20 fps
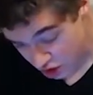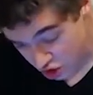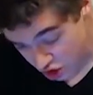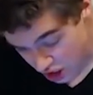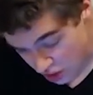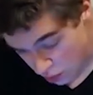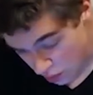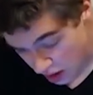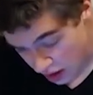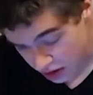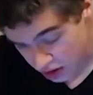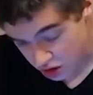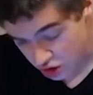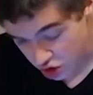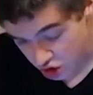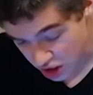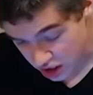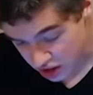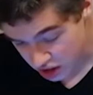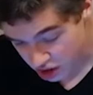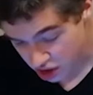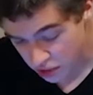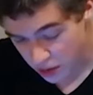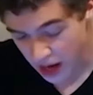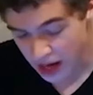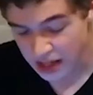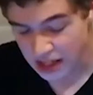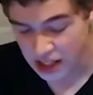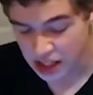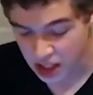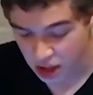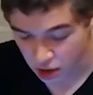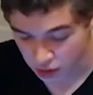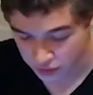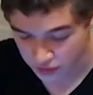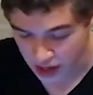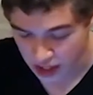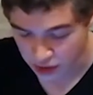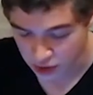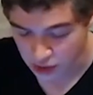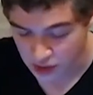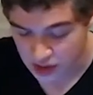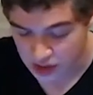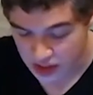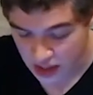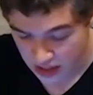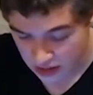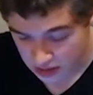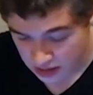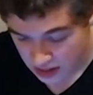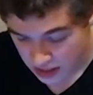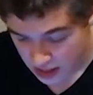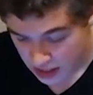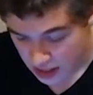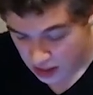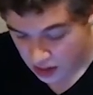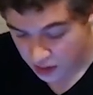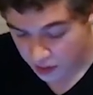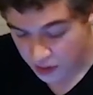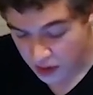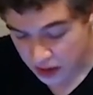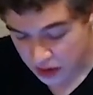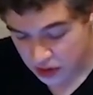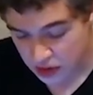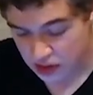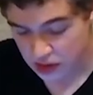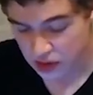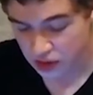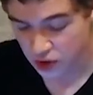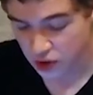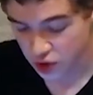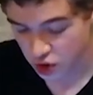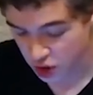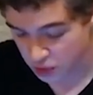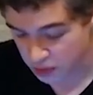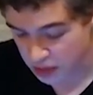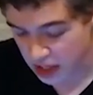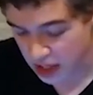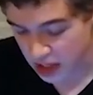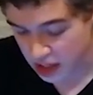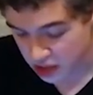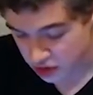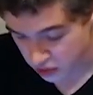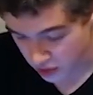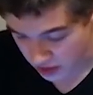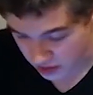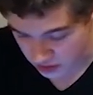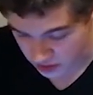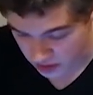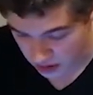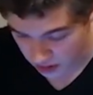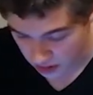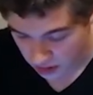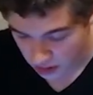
G1, G2, and Hero Factory set? This should be interesting.